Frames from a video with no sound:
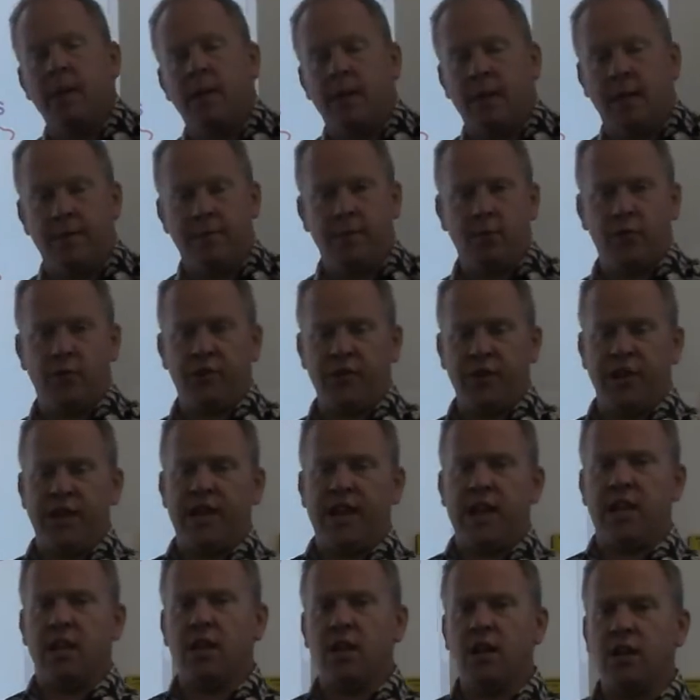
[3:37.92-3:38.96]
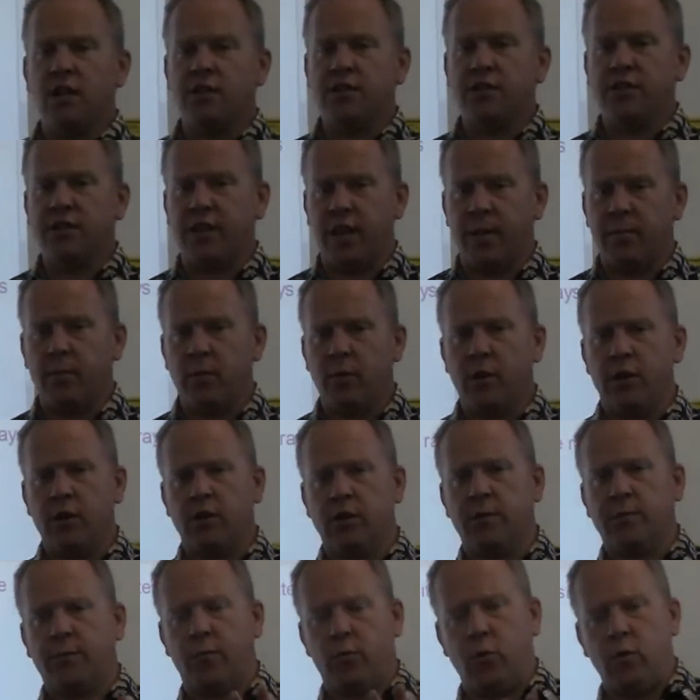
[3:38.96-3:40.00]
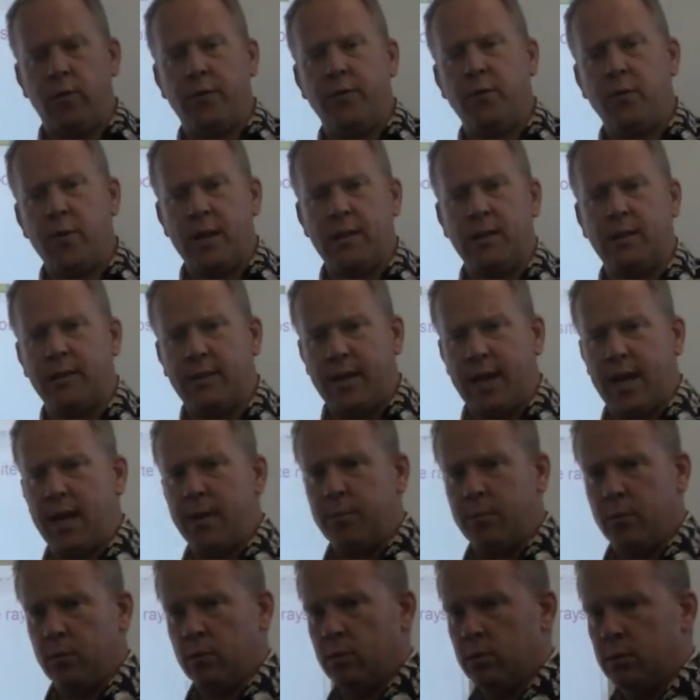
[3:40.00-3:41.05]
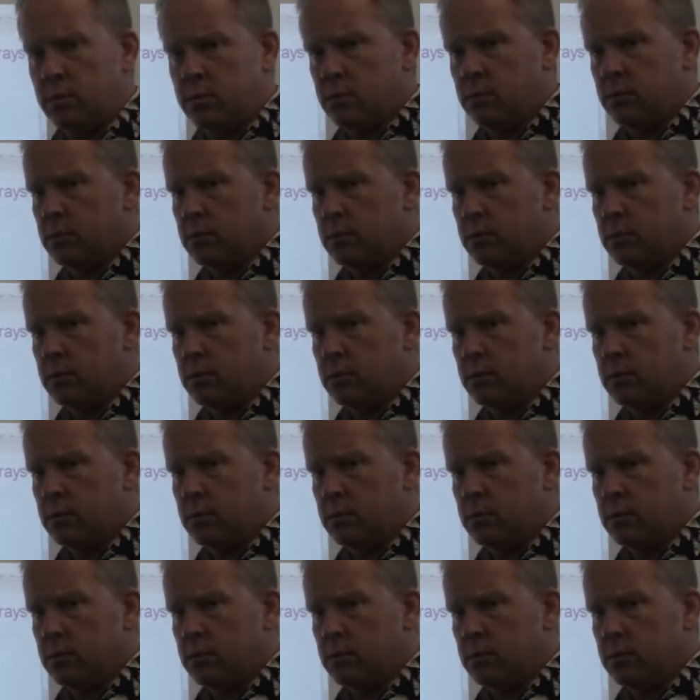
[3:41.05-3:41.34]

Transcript: If you're sitting at lunch table and there's 4 of you at the table,